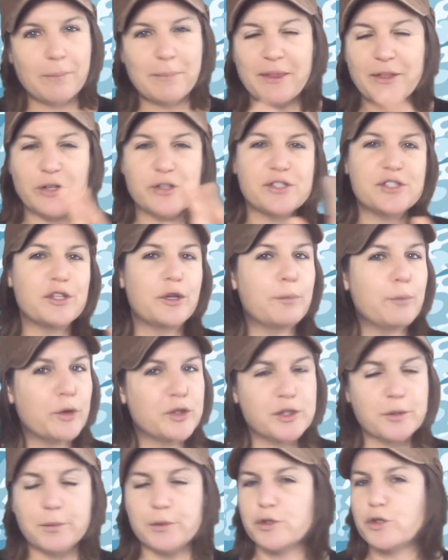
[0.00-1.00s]
I mean, there's still
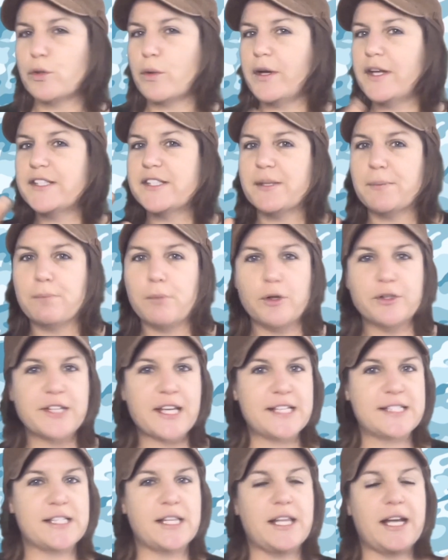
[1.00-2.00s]
multiple choice and
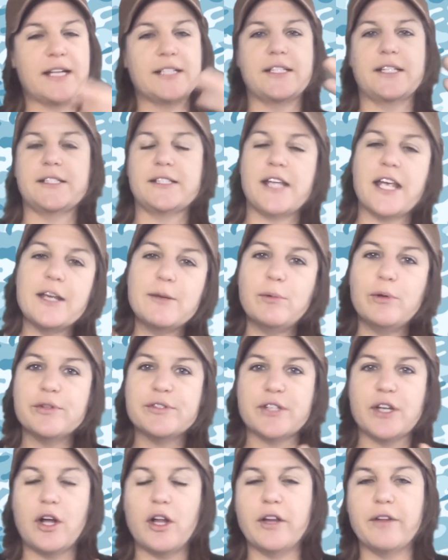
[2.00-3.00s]
multi-select and
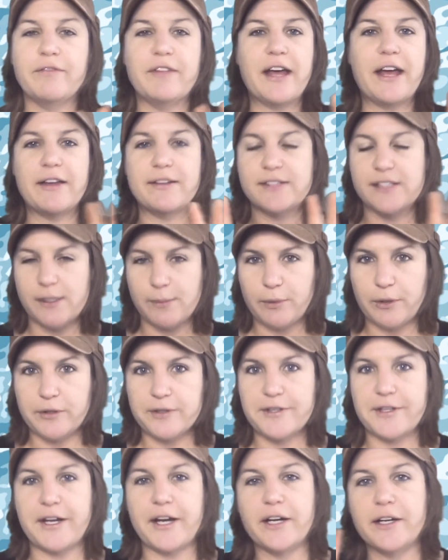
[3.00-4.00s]
tables and all of that,
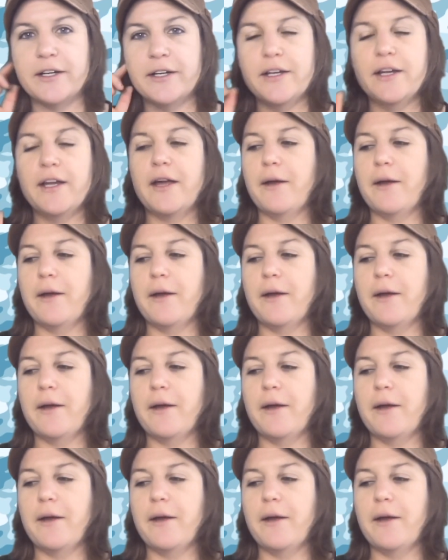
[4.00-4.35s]
similar there,